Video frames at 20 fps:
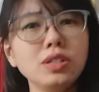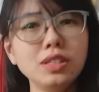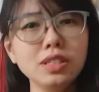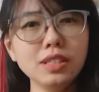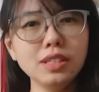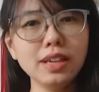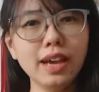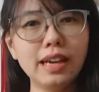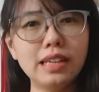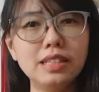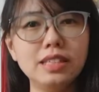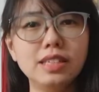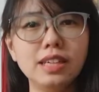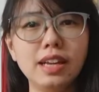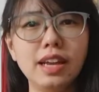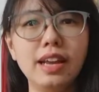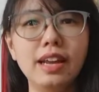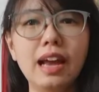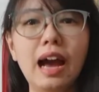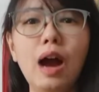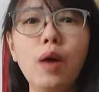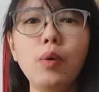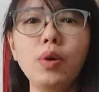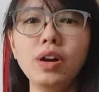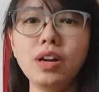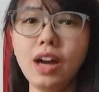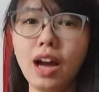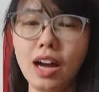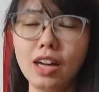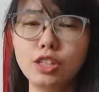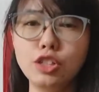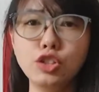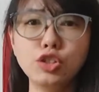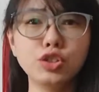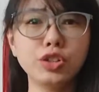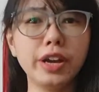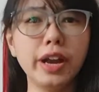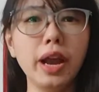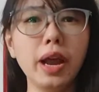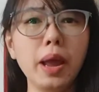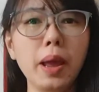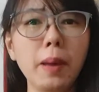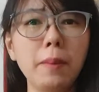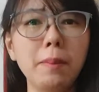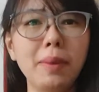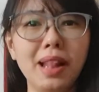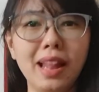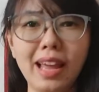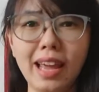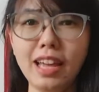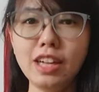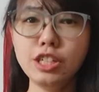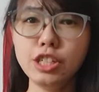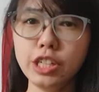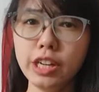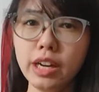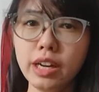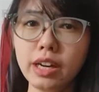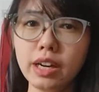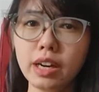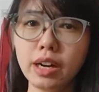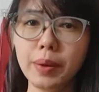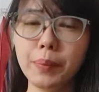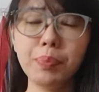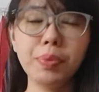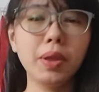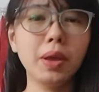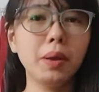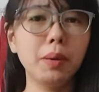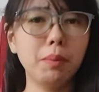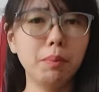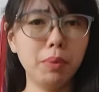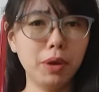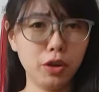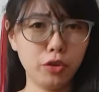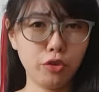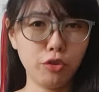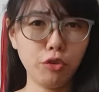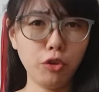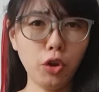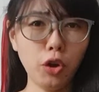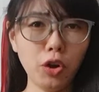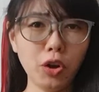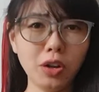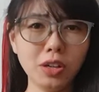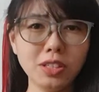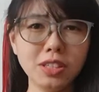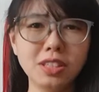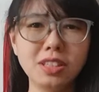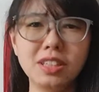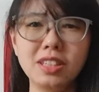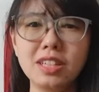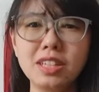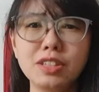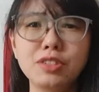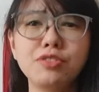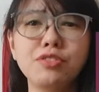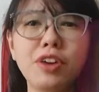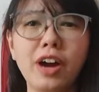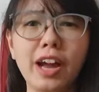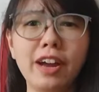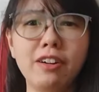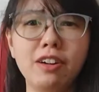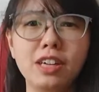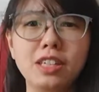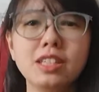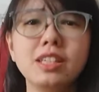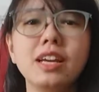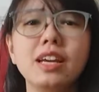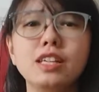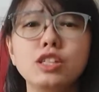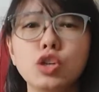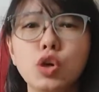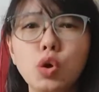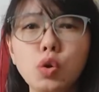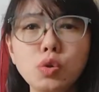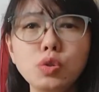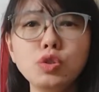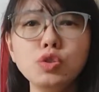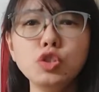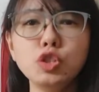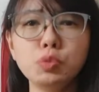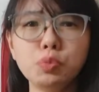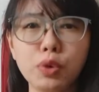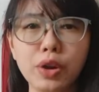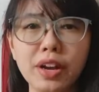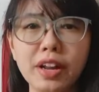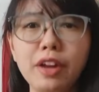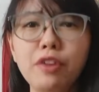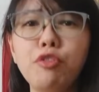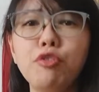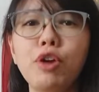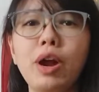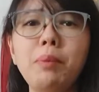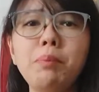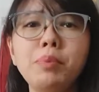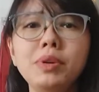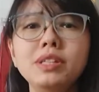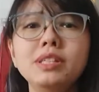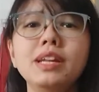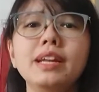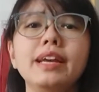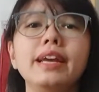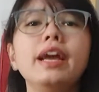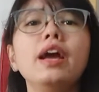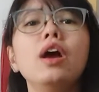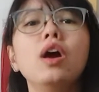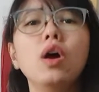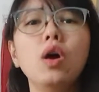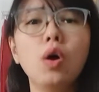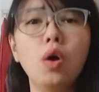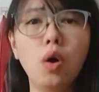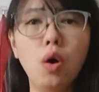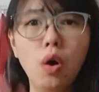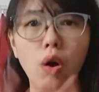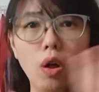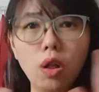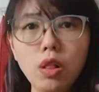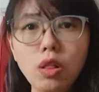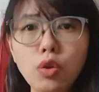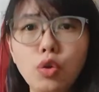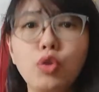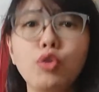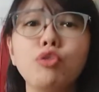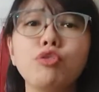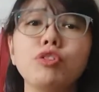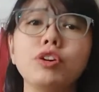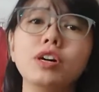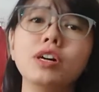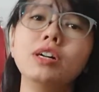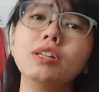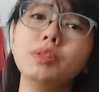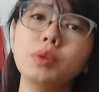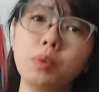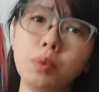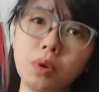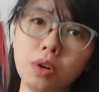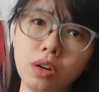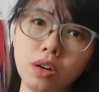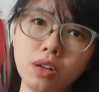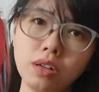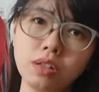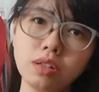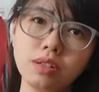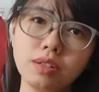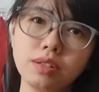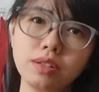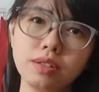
detected in our country, Malaysia. But of course, this virus is also spreading rampantly all over the world.